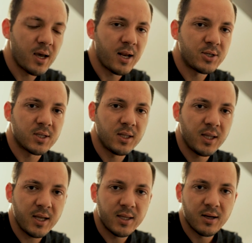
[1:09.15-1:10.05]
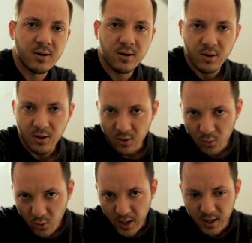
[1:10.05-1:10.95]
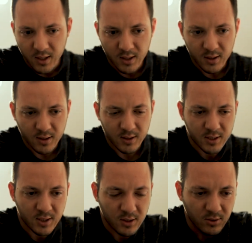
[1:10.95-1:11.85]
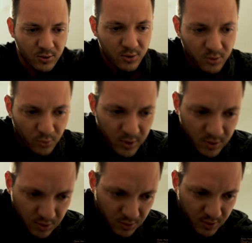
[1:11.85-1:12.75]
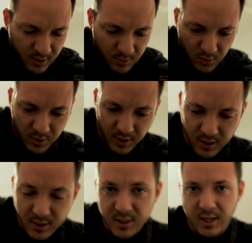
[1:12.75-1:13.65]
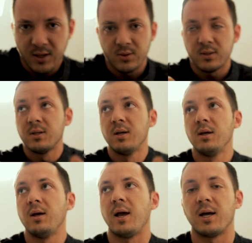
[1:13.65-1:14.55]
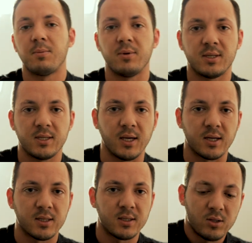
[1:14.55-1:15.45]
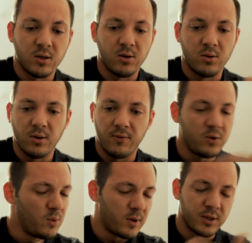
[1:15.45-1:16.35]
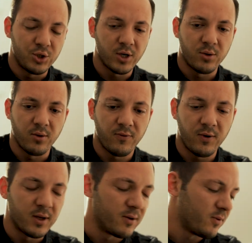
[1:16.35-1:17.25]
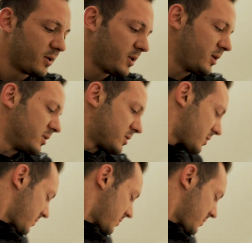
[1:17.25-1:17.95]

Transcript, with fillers: And I just laid there awake until 3.30 in the morning, and it's now, I got up at 6, so if you want a general feeling of unease,